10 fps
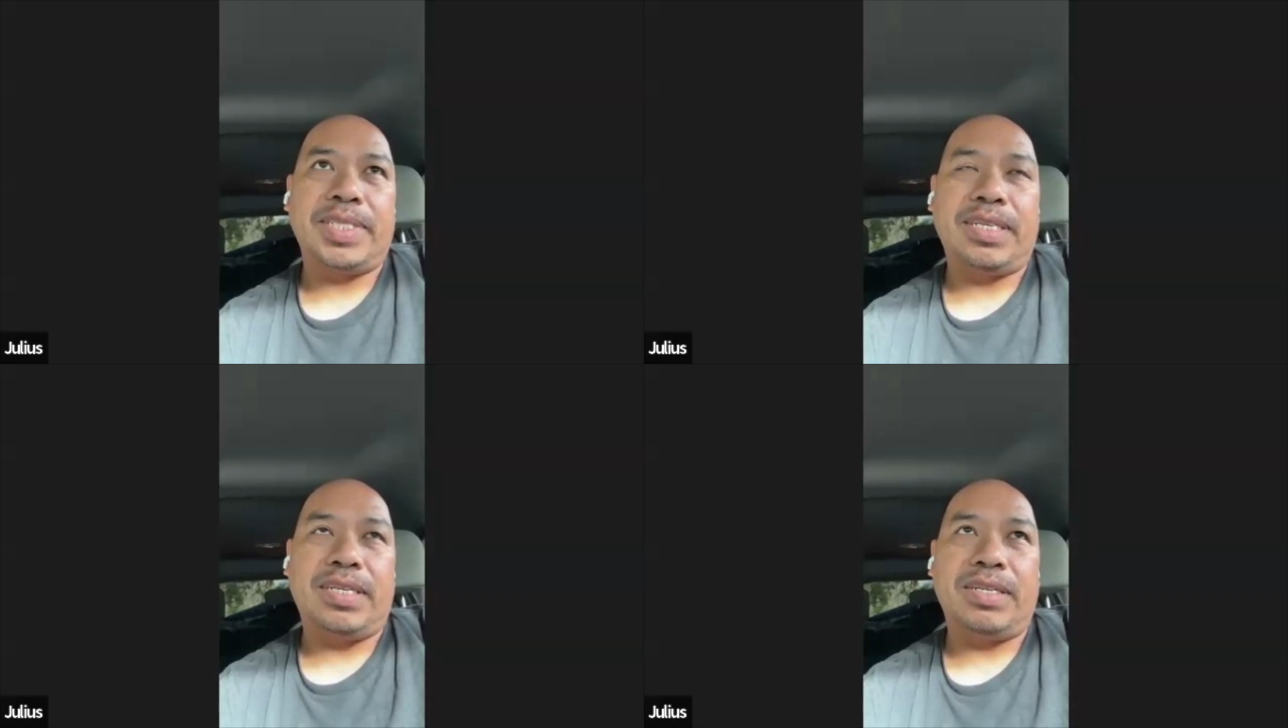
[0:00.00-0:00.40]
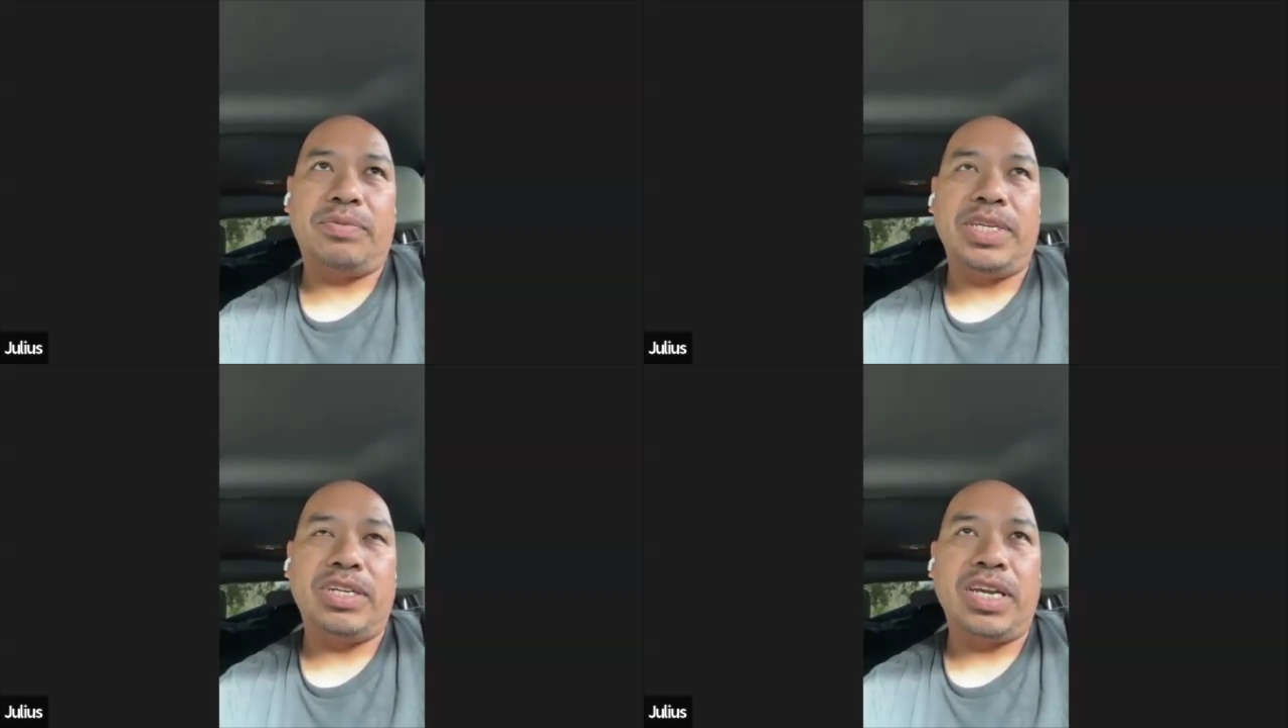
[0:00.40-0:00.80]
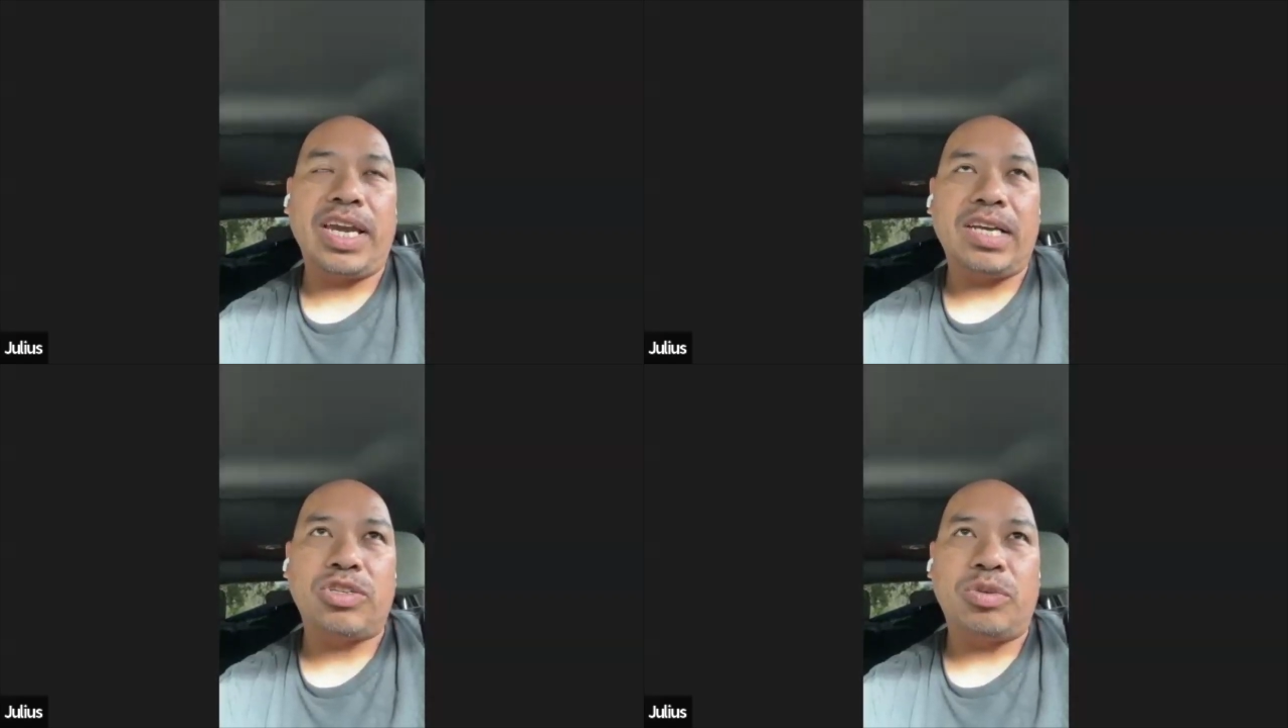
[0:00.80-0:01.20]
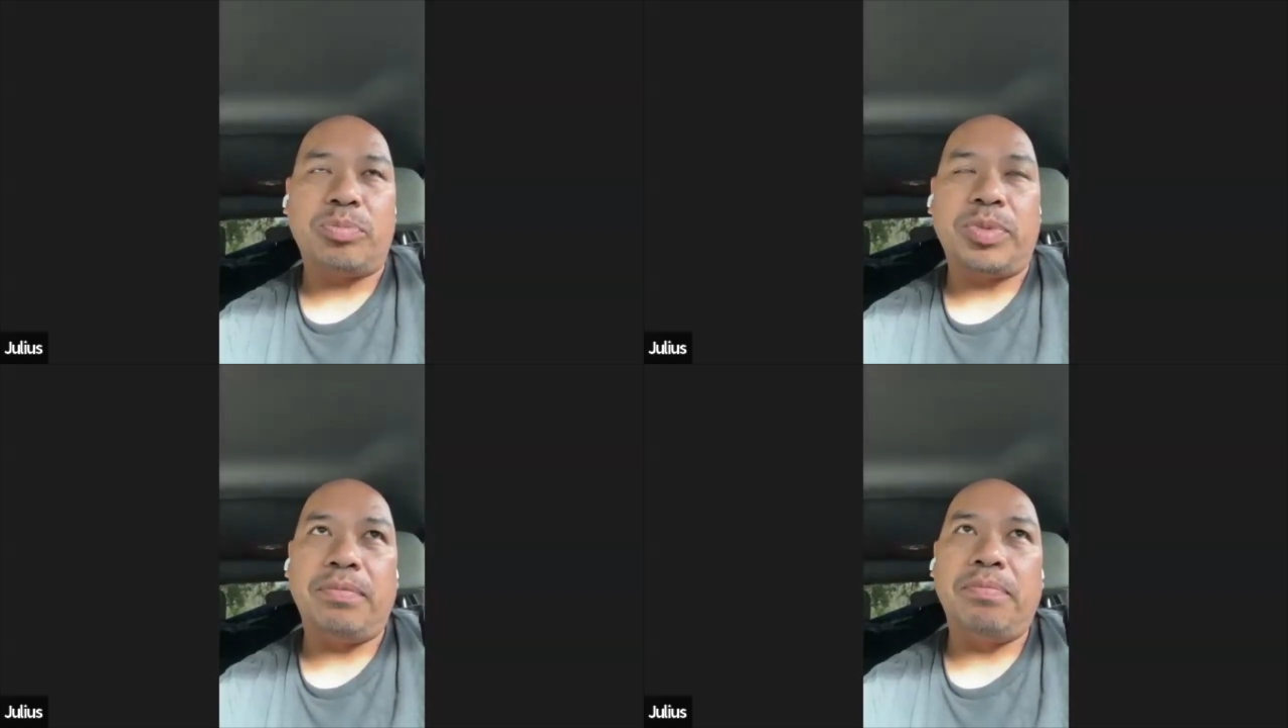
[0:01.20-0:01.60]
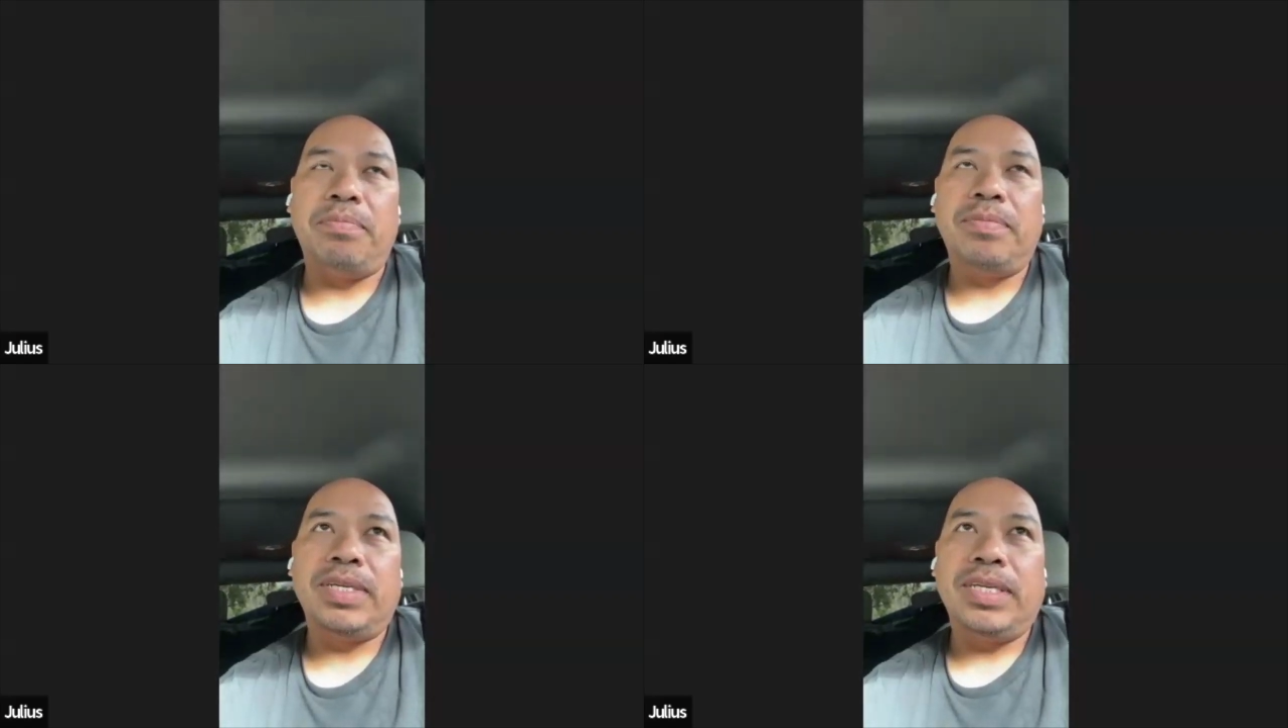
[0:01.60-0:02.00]
the Rio Gastropub
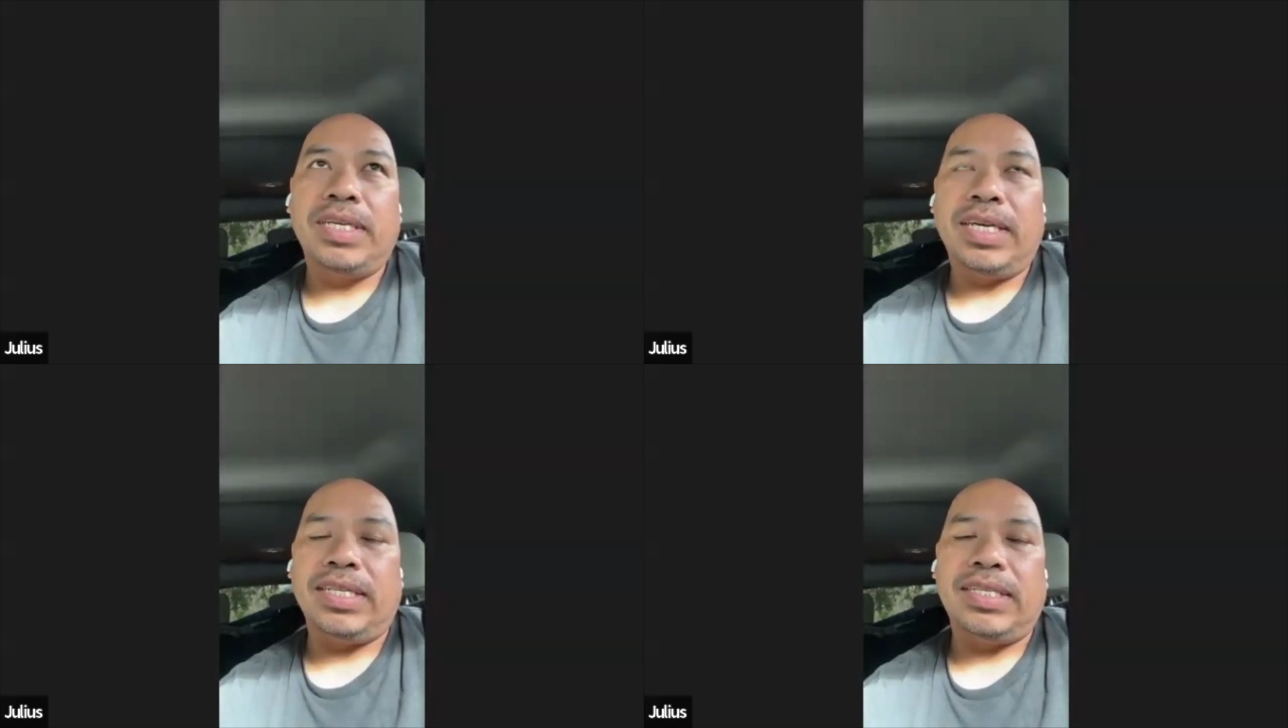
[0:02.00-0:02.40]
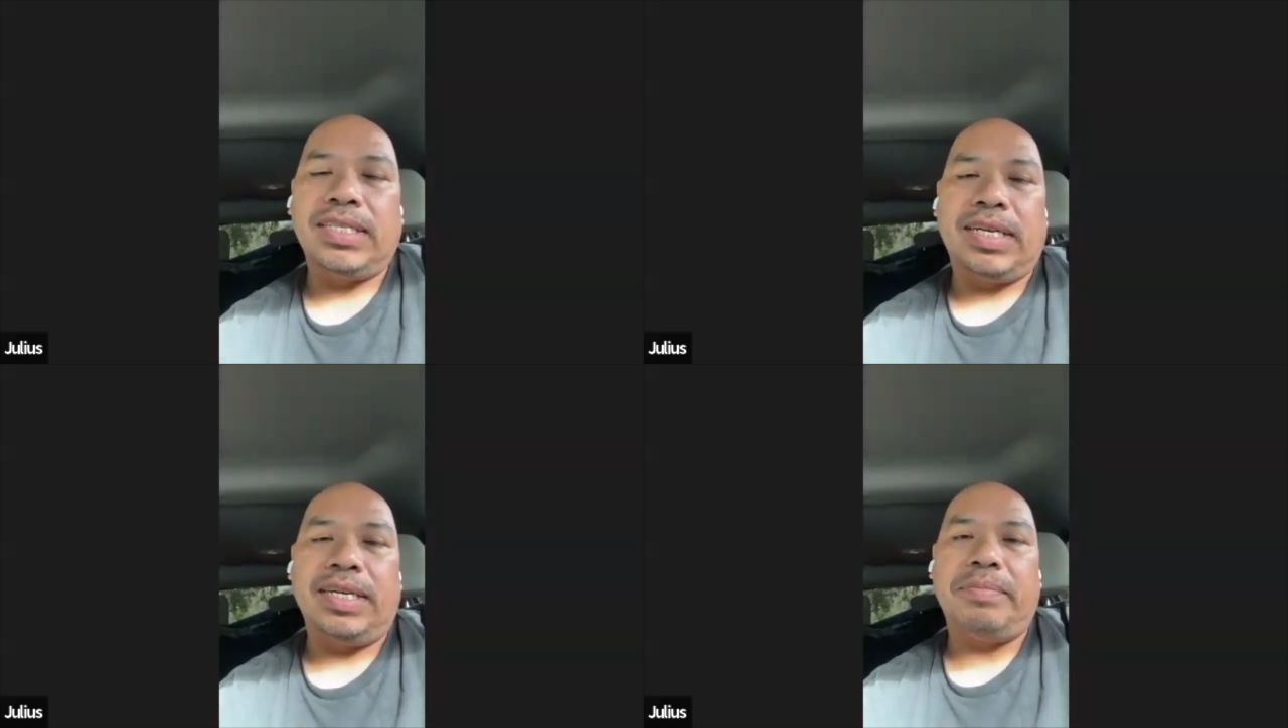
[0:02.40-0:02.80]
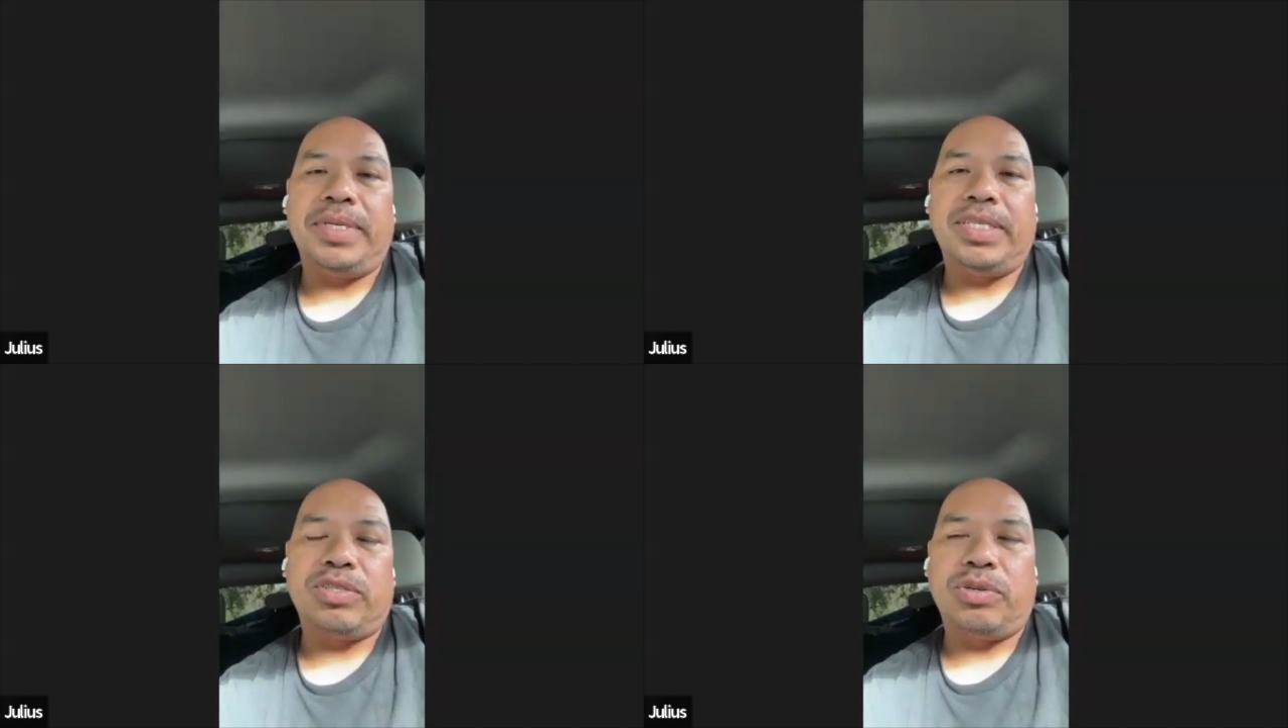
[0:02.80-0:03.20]
at the time, and